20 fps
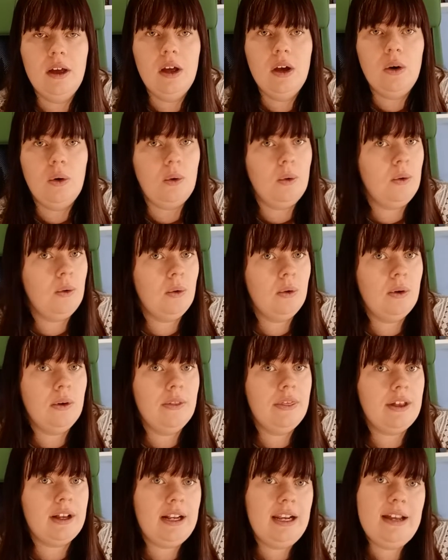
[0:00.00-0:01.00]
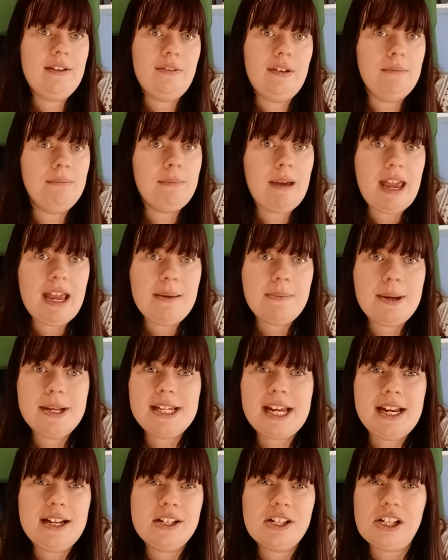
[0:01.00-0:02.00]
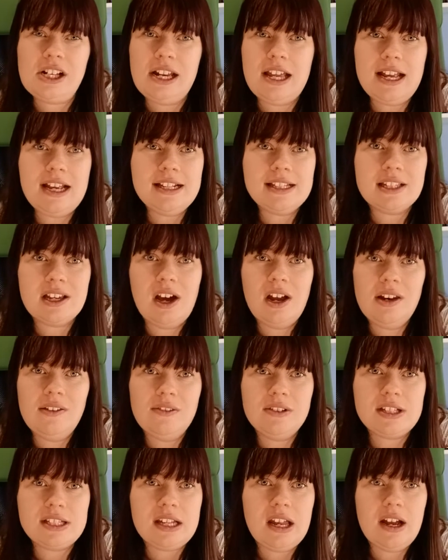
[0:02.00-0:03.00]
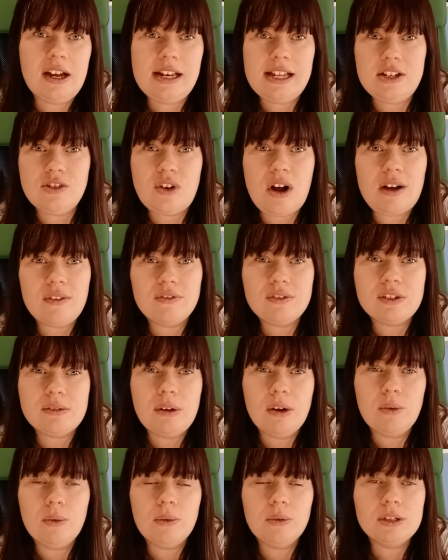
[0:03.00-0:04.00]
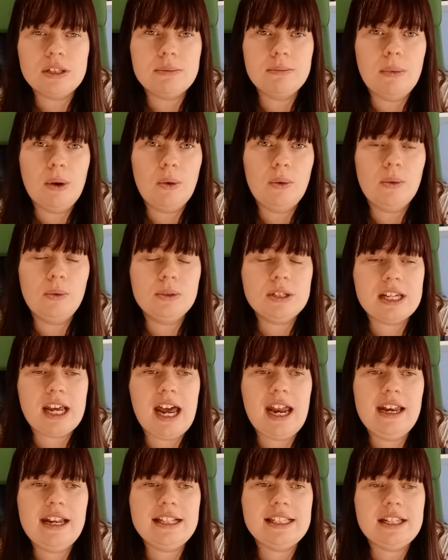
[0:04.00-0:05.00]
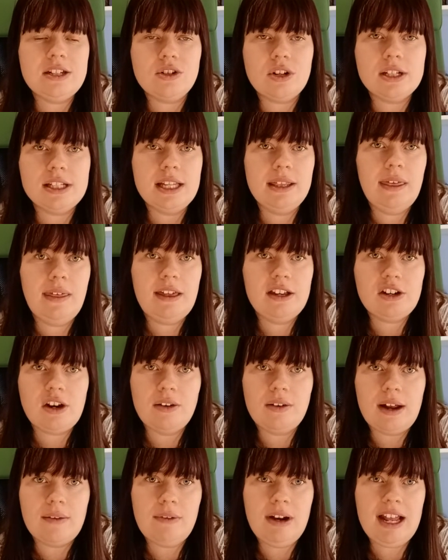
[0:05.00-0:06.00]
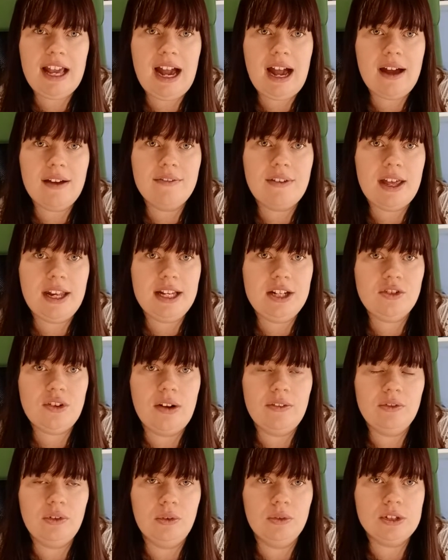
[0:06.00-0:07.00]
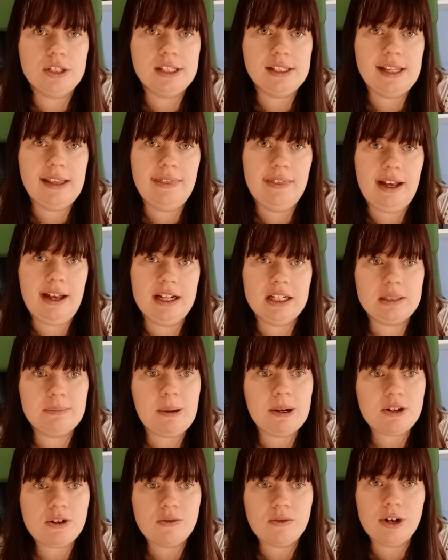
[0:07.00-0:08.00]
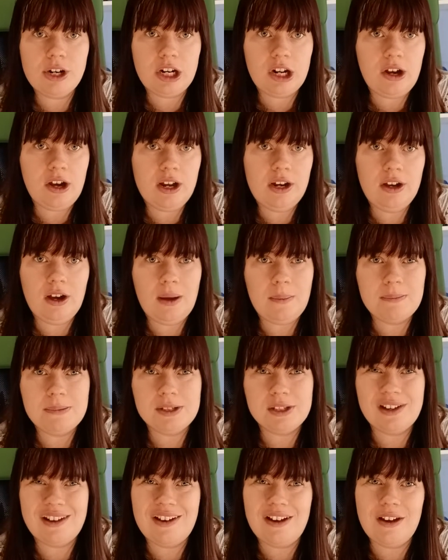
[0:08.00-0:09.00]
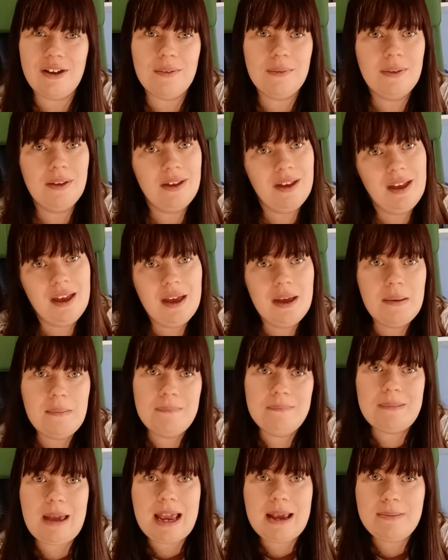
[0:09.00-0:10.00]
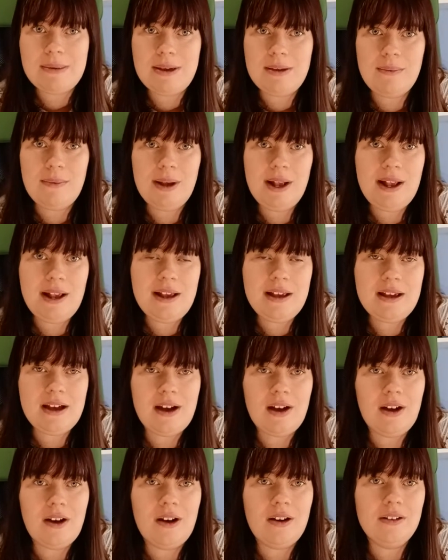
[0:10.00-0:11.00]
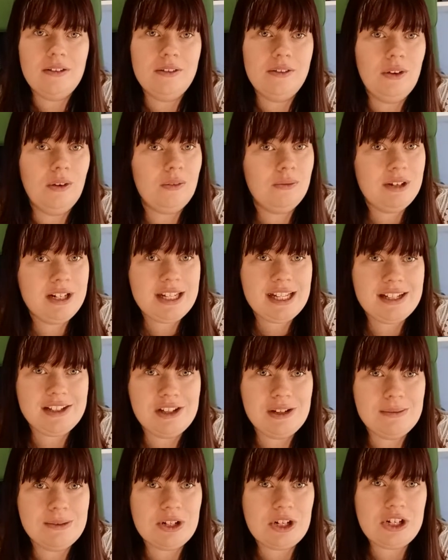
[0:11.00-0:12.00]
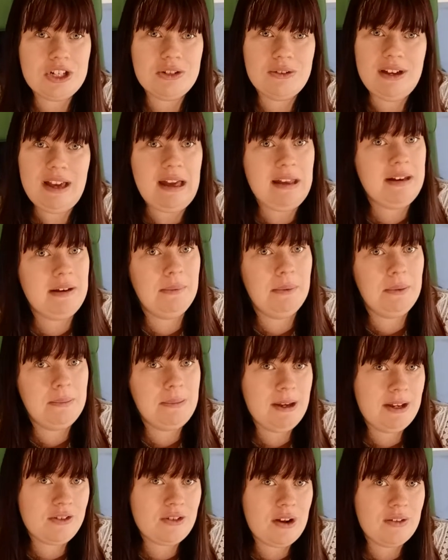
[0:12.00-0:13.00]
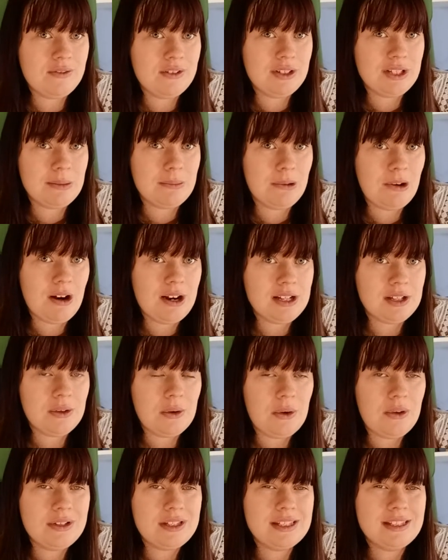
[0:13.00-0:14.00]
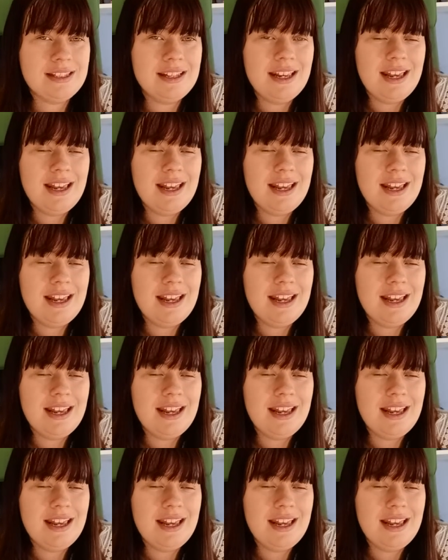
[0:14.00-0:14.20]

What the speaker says: or the Cleveland Bay potentially is kind of a slightly draft horse mould. And it's interesting that they don't really have any draft horses in their special run lineup, so maybe we are not reading too much into it and it will be a draft surprise horse.